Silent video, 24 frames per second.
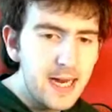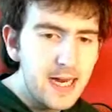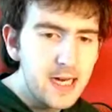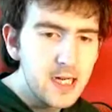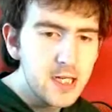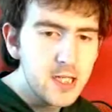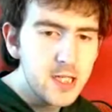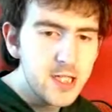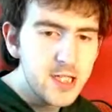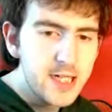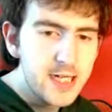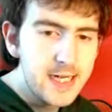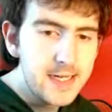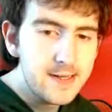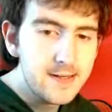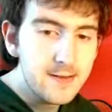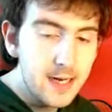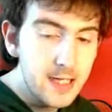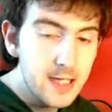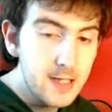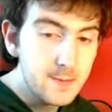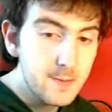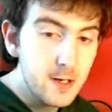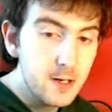bacon, cheese,
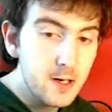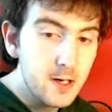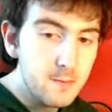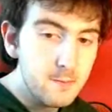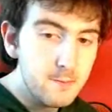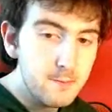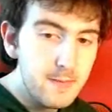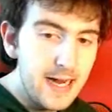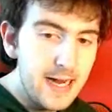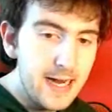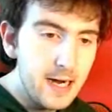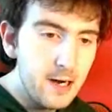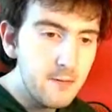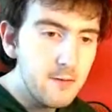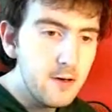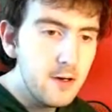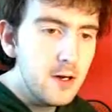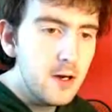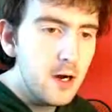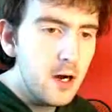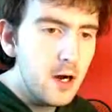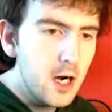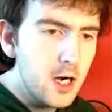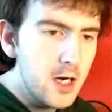lettuce, tomato, and mayo
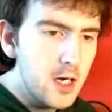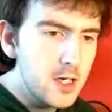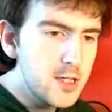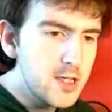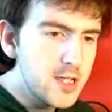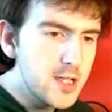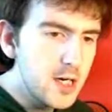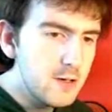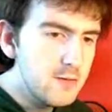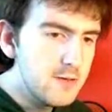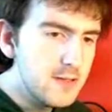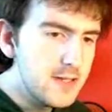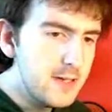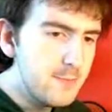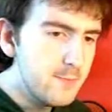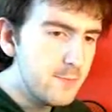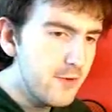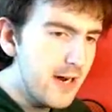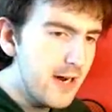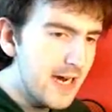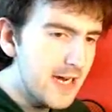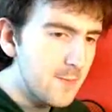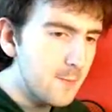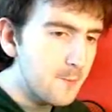on toasted
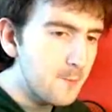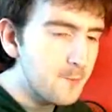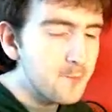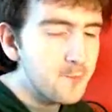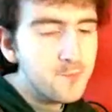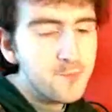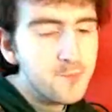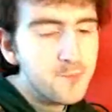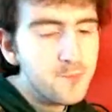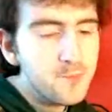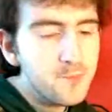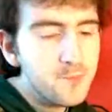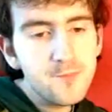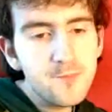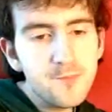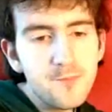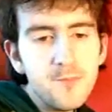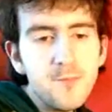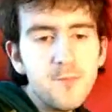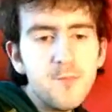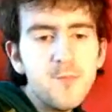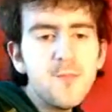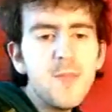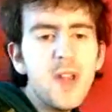bread.
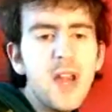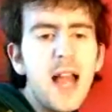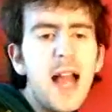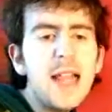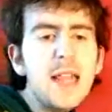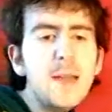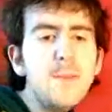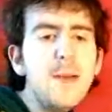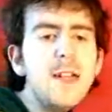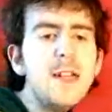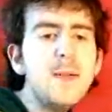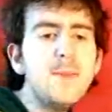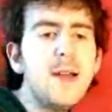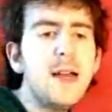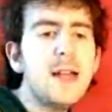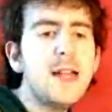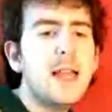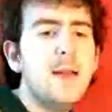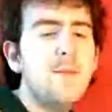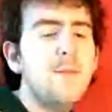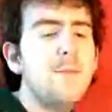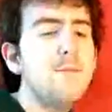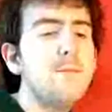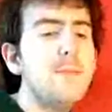And your veggie burger,
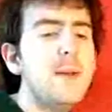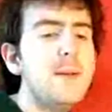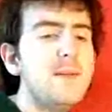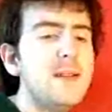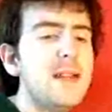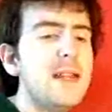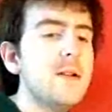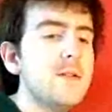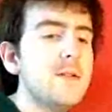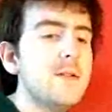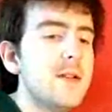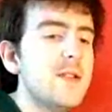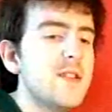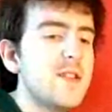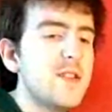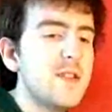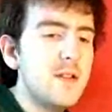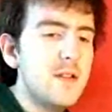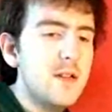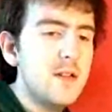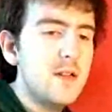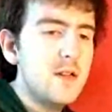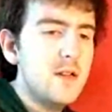€15.